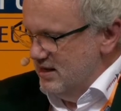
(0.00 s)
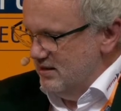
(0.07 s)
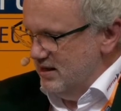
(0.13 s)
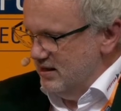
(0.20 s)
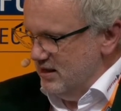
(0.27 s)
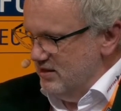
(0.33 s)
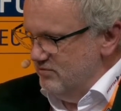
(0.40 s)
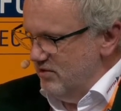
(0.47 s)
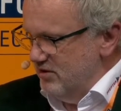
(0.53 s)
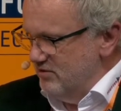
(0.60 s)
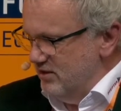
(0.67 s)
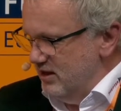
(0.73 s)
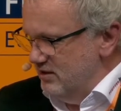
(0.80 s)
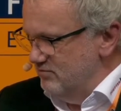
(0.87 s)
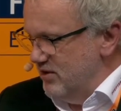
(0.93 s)
like
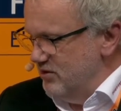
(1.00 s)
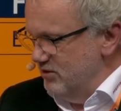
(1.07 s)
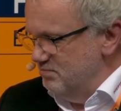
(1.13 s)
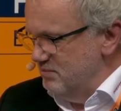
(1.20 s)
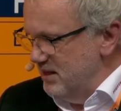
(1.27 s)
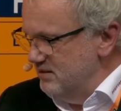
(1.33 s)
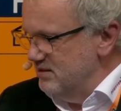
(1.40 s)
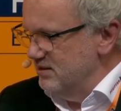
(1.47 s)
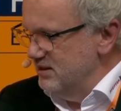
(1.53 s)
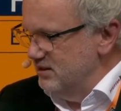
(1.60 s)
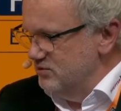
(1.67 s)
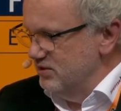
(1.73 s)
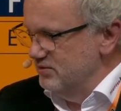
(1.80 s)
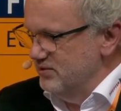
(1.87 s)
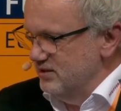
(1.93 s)
environmentally
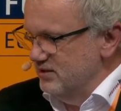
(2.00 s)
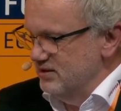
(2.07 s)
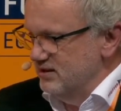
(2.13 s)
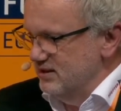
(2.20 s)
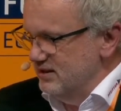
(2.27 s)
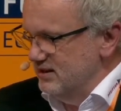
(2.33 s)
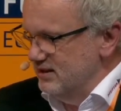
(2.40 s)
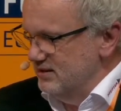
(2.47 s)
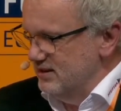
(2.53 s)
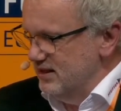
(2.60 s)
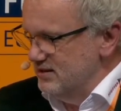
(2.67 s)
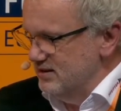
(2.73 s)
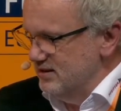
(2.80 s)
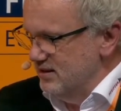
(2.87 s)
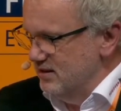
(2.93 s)
driven
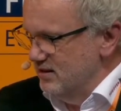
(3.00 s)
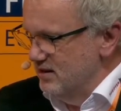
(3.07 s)
testing